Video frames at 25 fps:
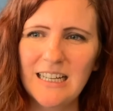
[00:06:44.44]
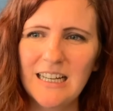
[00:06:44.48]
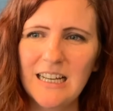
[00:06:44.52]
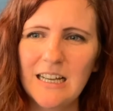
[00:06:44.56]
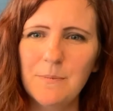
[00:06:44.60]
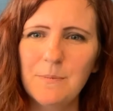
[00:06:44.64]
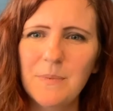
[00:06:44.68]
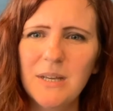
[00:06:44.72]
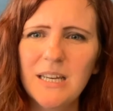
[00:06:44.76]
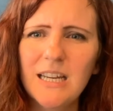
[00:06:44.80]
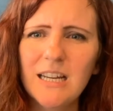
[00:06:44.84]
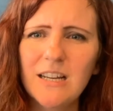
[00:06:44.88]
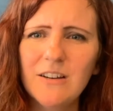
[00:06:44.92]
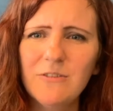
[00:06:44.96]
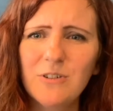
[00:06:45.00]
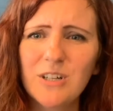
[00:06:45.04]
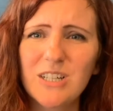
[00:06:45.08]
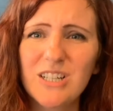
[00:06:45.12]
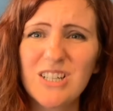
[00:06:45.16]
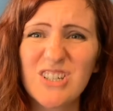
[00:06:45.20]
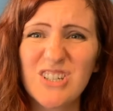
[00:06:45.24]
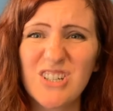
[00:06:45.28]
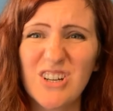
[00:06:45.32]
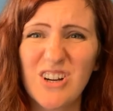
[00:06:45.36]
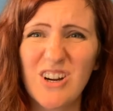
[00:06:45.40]
Many of
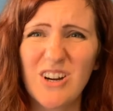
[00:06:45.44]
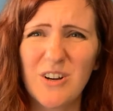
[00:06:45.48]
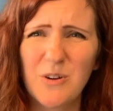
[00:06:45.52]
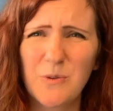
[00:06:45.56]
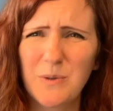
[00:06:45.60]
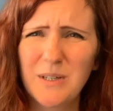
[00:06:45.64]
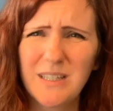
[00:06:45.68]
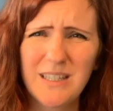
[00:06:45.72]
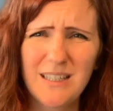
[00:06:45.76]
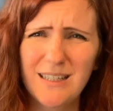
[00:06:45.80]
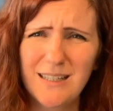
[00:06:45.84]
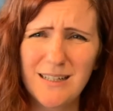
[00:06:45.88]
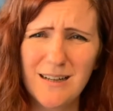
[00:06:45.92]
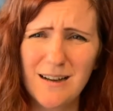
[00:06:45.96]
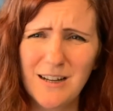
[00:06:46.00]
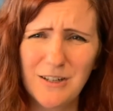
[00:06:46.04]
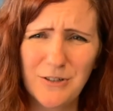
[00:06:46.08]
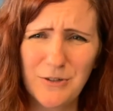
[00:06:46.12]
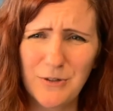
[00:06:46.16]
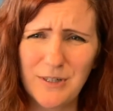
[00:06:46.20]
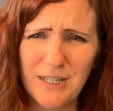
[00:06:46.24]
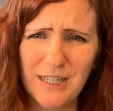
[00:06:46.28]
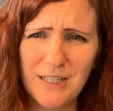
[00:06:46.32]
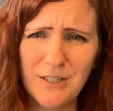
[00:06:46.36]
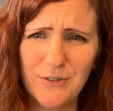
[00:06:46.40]
which are really
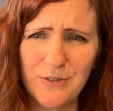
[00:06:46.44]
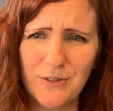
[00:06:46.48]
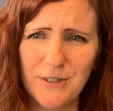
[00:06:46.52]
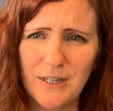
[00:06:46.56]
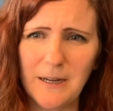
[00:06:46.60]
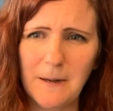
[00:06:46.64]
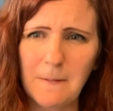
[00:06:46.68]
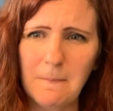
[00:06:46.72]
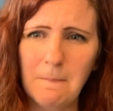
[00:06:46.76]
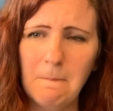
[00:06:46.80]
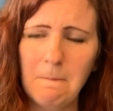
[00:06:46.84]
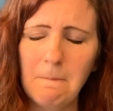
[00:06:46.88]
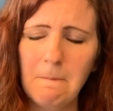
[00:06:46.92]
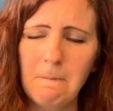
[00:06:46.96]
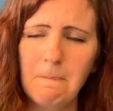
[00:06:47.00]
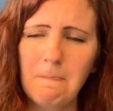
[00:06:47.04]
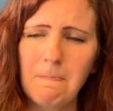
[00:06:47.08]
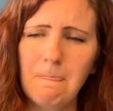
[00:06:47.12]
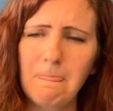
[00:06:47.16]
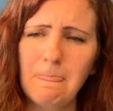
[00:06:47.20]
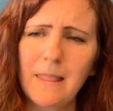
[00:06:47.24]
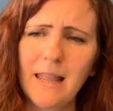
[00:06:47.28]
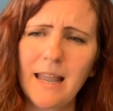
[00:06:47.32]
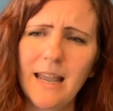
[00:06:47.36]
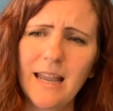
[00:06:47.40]
contradictory.
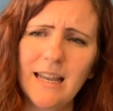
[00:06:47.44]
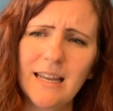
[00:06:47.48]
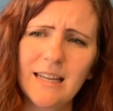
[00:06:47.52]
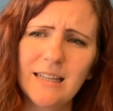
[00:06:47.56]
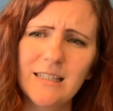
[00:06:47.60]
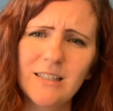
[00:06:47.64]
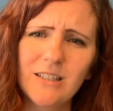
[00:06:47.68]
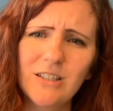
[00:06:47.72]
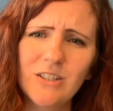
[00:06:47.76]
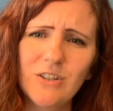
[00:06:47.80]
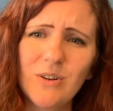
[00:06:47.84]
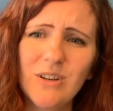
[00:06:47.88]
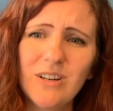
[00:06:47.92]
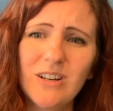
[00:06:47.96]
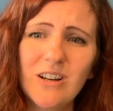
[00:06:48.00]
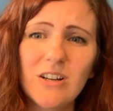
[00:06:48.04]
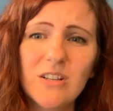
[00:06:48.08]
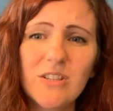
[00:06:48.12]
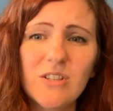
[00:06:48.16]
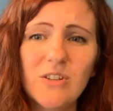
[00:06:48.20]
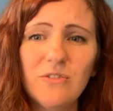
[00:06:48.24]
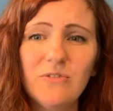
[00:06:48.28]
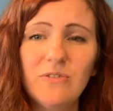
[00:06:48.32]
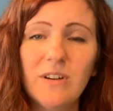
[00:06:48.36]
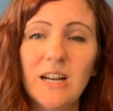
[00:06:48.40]
And you can
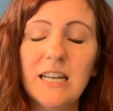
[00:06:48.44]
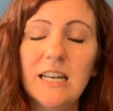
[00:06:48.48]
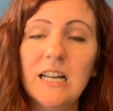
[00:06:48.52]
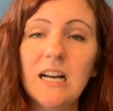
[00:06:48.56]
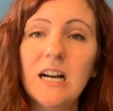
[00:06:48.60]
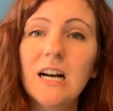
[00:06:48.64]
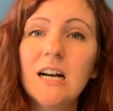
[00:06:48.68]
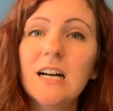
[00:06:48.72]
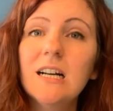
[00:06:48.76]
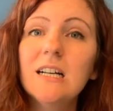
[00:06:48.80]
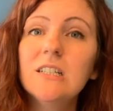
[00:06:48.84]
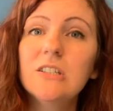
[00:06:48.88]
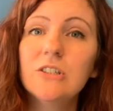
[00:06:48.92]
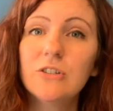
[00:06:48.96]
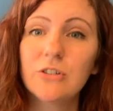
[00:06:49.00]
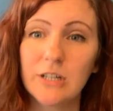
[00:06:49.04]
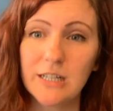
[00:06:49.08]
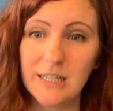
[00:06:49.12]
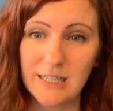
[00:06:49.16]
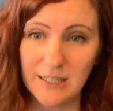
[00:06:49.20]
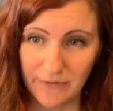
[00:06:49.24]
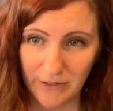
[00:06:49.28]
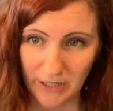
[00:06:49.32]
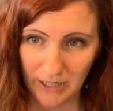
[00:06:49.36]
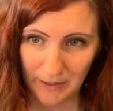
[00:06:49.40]
also find
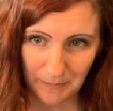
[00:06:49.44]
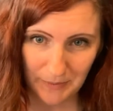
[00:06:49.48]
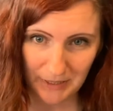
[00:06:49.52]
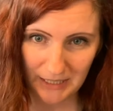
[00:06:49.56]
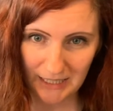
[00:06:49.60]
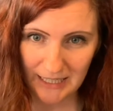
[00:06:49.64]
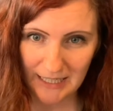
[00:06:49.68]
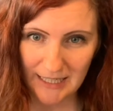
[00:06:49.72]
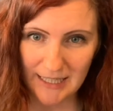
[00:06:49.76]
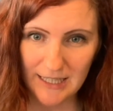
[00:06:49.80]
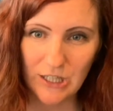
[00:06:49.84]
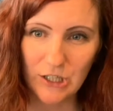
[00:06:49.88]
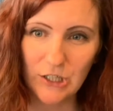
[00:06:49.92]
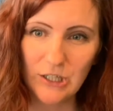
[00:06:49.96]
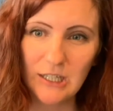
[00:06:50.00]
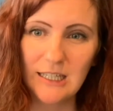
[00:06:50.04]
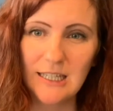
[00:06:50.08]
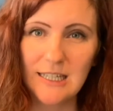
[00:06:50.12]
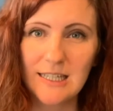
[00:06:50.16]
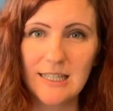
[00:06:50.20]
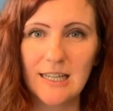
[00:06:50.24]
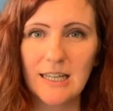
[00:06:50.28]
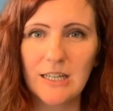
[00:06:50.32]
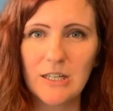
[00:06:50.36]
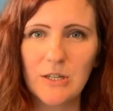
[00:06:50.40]
hundreds of companies looking
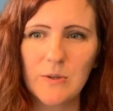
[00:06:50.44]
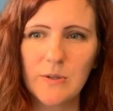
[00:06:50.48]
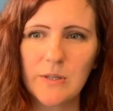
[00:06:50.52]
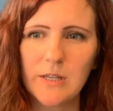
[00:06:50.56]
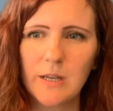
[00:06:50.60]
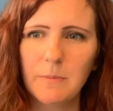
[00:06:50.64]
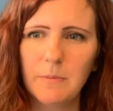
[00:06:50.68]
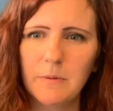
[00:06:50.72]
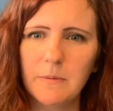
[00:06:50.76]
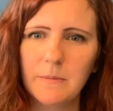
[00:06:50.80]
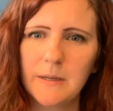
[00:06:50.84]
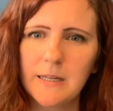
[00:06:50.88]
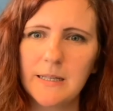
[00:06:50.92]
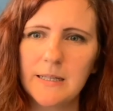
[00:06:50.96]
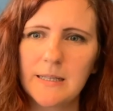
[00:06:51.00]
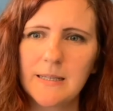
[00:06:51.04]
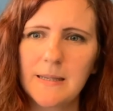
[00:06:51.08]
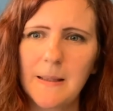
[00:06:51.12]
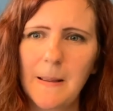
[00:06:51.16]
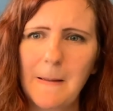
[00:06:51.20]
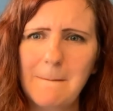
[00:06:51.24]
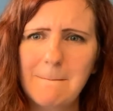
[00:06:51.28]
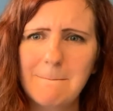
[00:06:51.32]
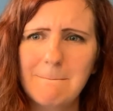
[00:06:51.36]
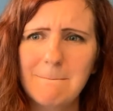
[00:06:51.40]
to sell you supplements.
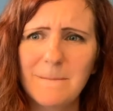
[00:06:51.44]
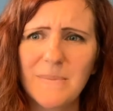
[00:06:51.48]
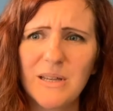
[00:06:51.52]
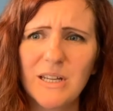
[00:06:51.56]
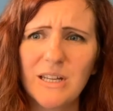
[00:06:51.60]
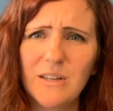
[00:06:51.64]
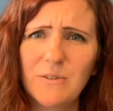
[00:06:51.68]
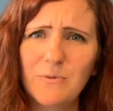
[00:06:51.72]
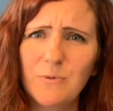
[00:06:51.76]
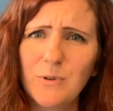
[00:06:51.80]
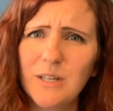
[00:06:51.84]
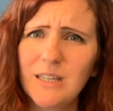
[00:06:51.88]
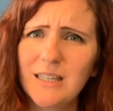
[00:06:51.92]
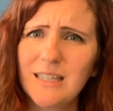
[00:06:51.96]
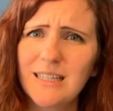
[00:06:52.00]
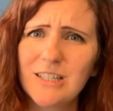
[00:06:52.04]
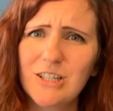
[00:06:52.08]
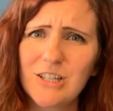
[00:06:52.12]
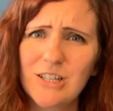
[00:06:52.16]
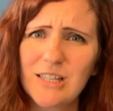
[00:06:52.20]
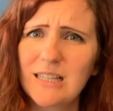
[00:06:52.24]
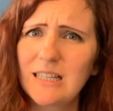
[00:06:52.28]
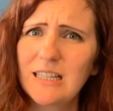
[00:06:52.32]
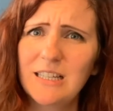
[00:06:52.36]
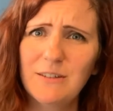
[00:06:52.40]
It can really
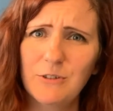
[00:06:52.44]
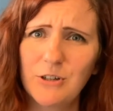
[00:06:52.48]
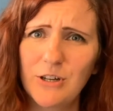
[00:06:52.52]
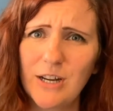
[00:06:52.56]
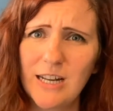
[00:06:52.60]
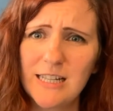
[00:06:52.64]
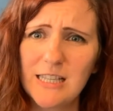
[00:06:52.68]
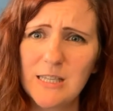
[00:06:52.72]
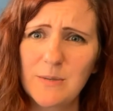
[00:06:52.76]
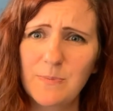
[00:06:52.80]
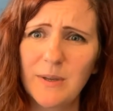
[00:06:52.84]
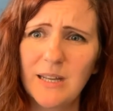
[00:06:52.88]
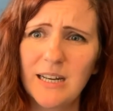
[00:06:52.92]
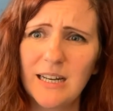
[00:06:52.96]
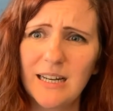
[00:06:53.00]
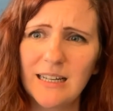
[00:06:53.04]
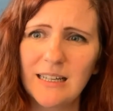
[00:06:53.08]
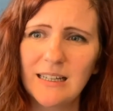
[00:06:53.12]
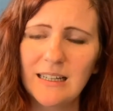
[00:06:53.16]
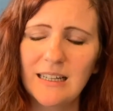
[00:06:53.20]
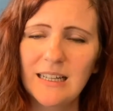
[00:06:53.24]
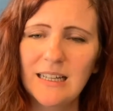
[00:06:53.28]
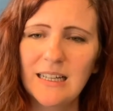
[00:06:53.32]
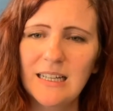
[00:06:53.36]
just leave your head spinning.